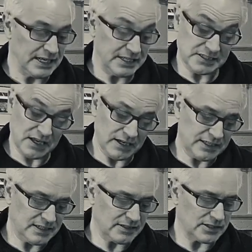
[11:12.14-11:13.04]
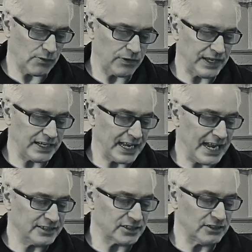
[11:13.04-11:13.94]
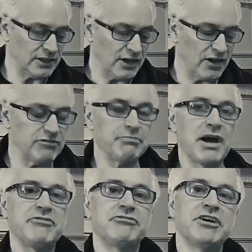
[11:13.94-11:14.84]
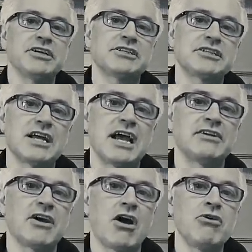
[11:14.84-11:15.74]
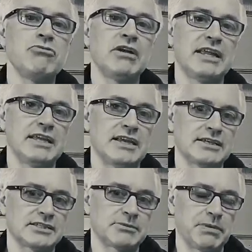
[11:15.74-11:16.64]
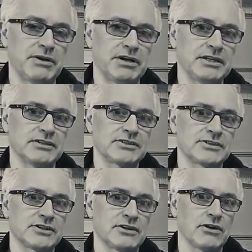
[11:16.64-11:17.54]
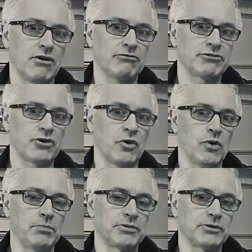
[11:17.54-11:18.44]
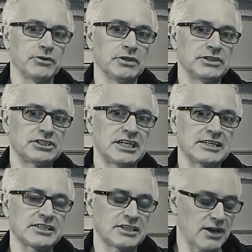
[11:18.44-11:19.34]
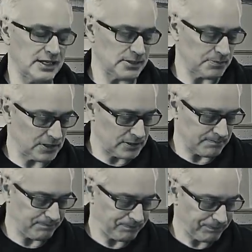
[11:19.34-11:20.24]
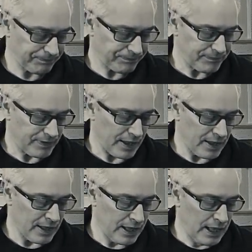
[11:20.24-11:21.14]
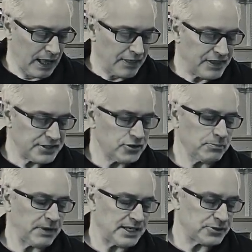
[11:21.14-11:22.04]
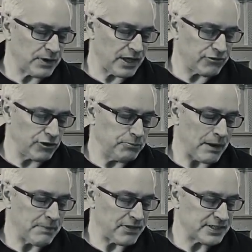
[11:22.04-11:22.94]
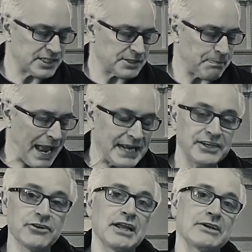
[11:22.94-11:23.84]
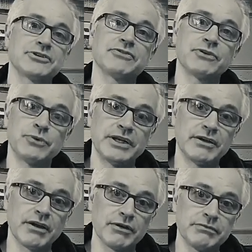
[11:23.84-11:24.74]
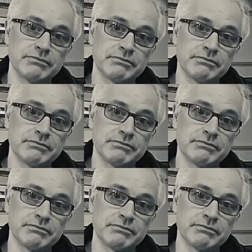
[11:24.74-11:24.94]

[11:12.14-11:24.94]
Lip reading: It certainly did so on the occasion of my first and only experience of corporal chastisement. This took place when I threw my mother's spaniel out of the window.